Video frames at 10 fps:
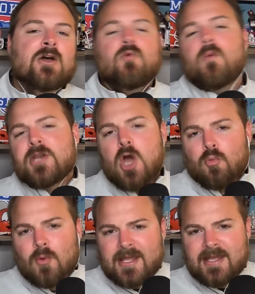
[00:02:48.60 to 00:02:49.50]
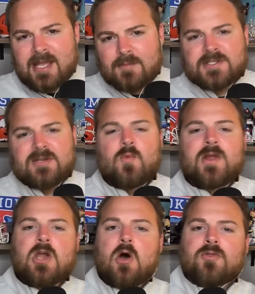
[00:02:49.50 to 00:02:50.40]
Well, we know Ricky Gibson. We
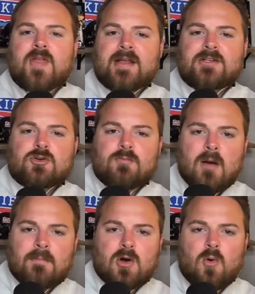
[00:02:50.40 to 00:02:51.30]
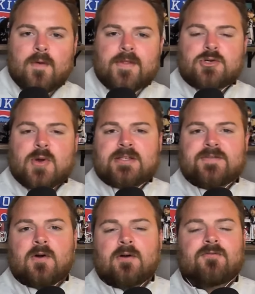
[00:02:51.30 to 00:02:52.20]
know that Jermod McCoy, the
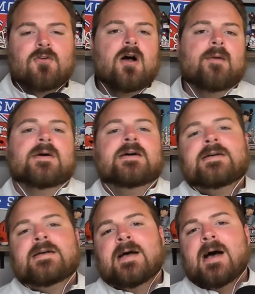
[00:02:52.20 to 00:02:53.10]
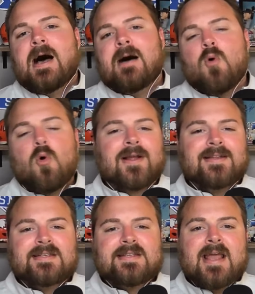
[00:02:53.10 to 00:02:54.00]
transfer from
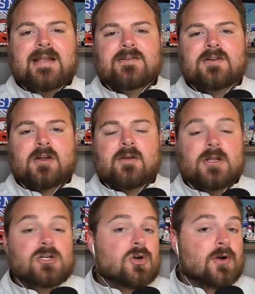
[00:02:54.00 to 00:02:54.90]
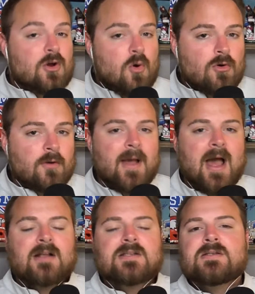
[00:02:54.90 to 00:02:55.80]
Oregon State, are going to be your starting
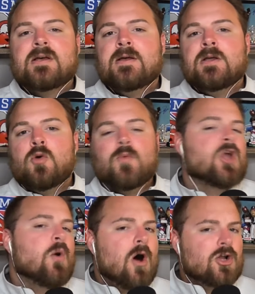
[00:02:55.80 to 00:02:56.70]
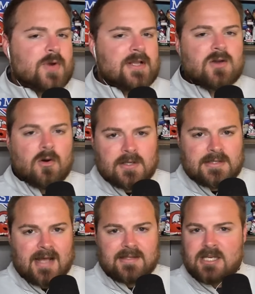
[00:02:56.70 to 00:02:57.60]
cornerbacks. We know Andre
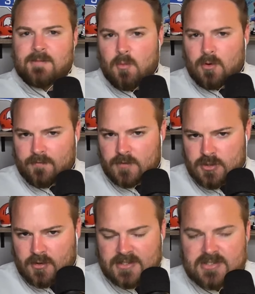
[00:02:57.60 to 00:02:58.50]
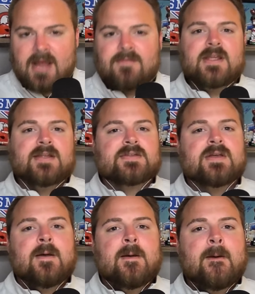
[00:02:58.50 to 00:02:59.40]
Turrentine is going to be one of your starting safeties.
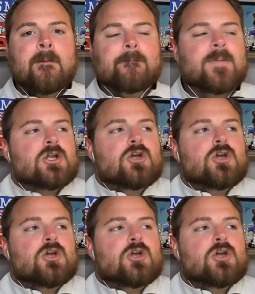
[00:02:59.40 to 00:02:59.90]
But